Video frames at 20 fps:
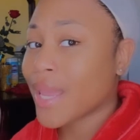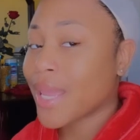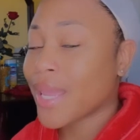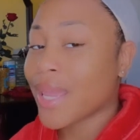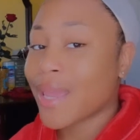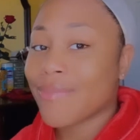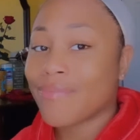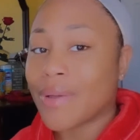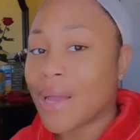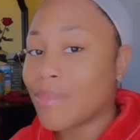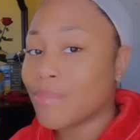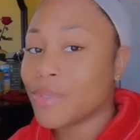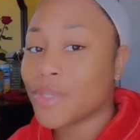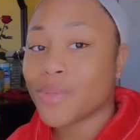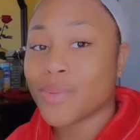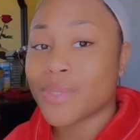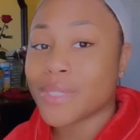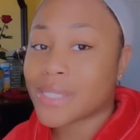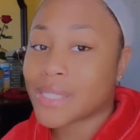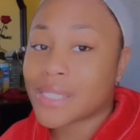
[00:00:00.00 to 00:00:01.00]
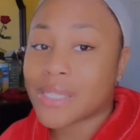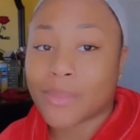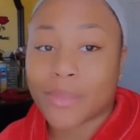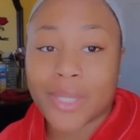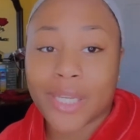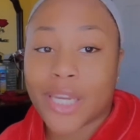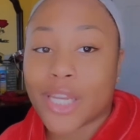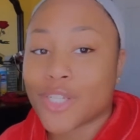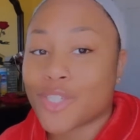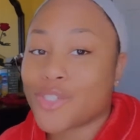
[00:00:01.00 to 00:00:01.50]
if I'm doing
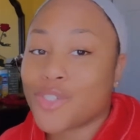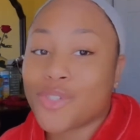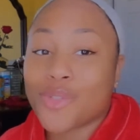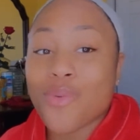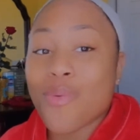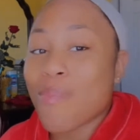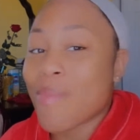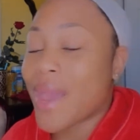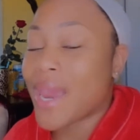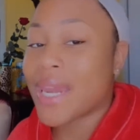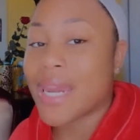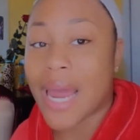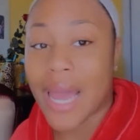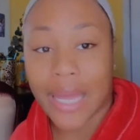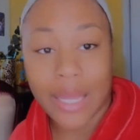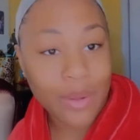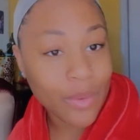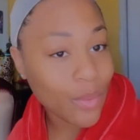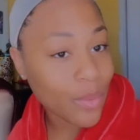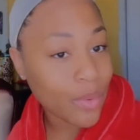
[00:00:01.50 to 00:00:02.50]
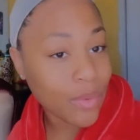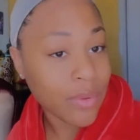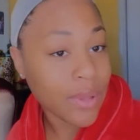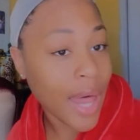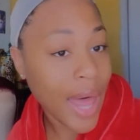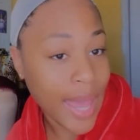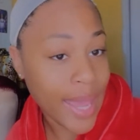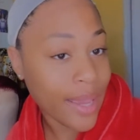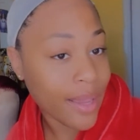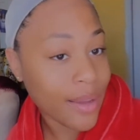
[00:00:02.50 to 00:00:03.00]
something that you may not
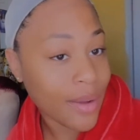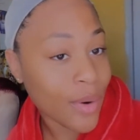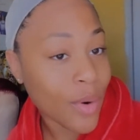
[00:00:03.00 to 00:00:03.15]
like